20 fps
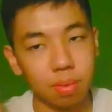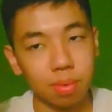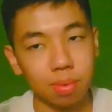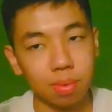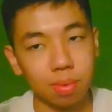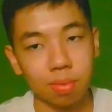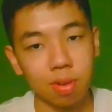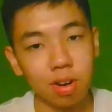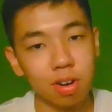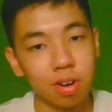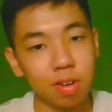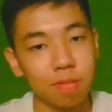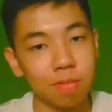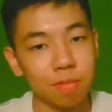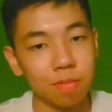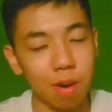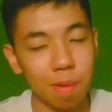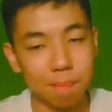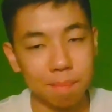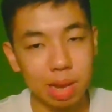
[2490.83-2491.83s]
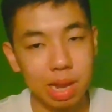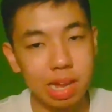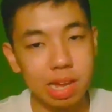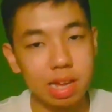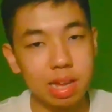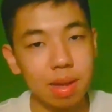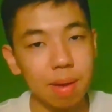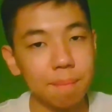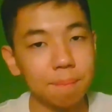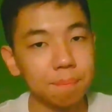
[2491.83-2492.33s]
word from
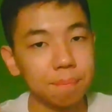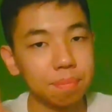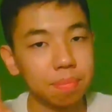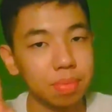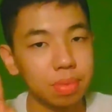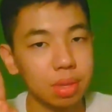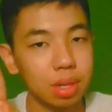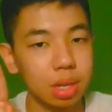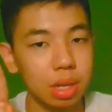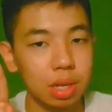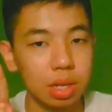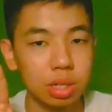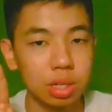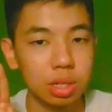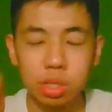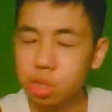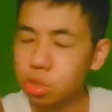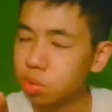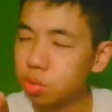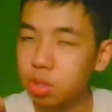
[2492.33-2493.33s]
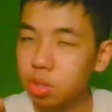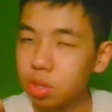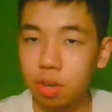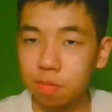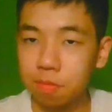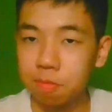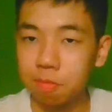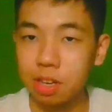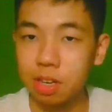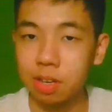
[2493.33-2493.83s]
me, do
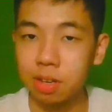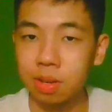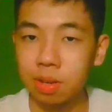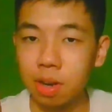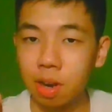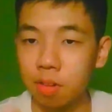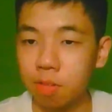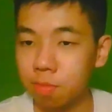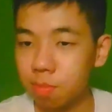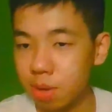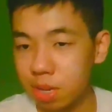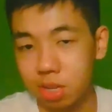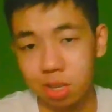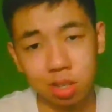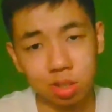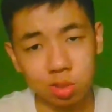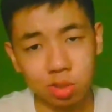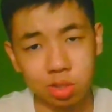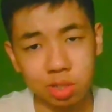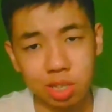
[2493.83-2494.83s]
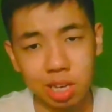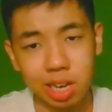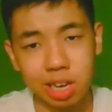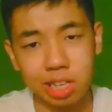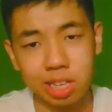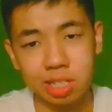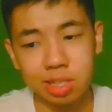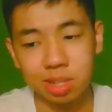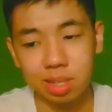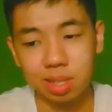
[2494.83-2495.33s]
not fear of being
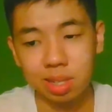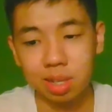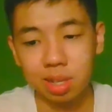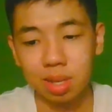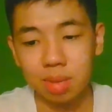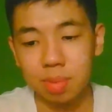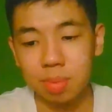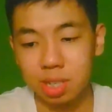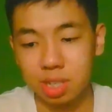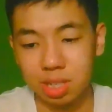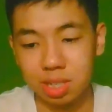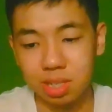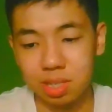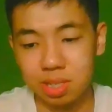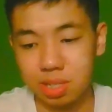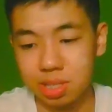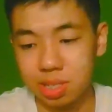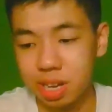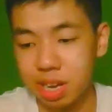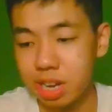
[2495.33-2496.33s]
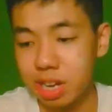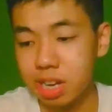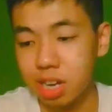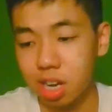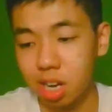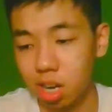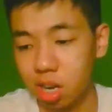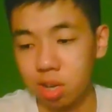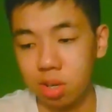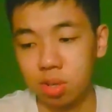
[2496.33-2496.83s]
ostracized, because they
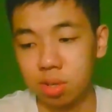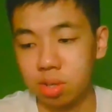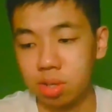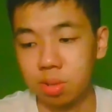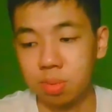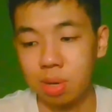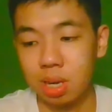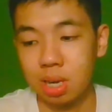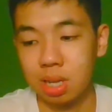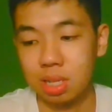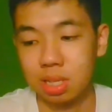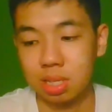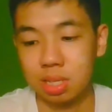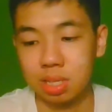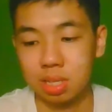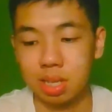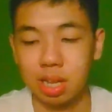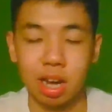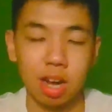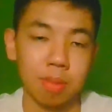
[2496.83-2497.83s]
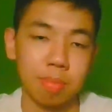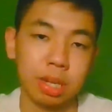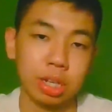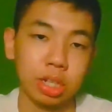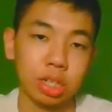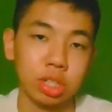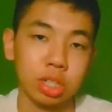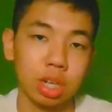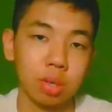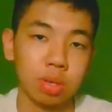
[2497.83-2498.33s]
are the ones that are being
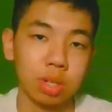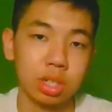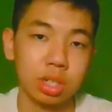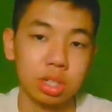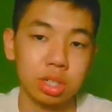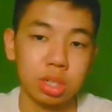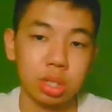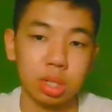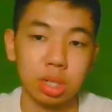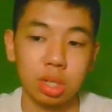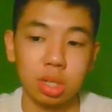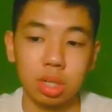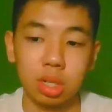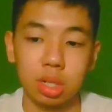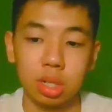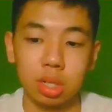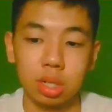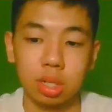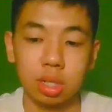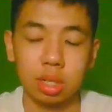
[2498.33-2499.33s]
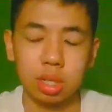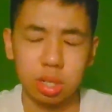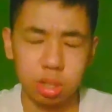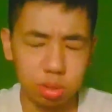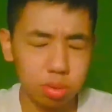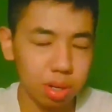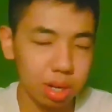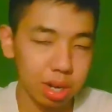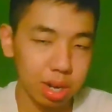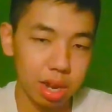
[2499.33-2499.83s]
childish.
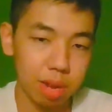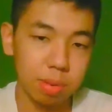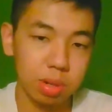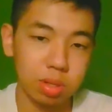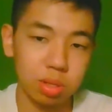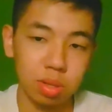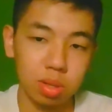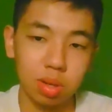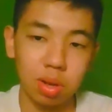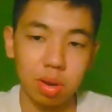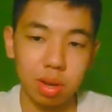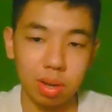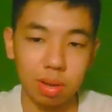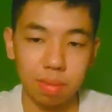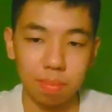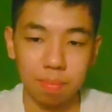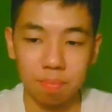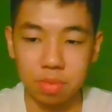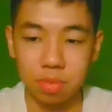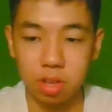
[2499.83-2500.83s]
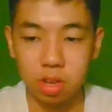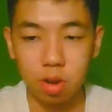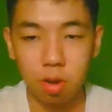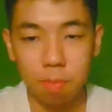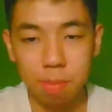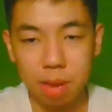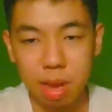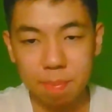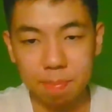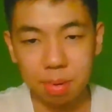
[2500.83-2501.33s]
You are able to look, you
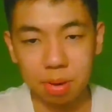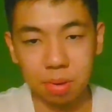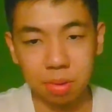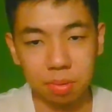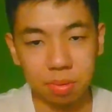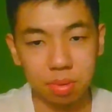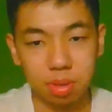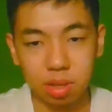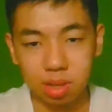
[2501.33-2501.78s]
people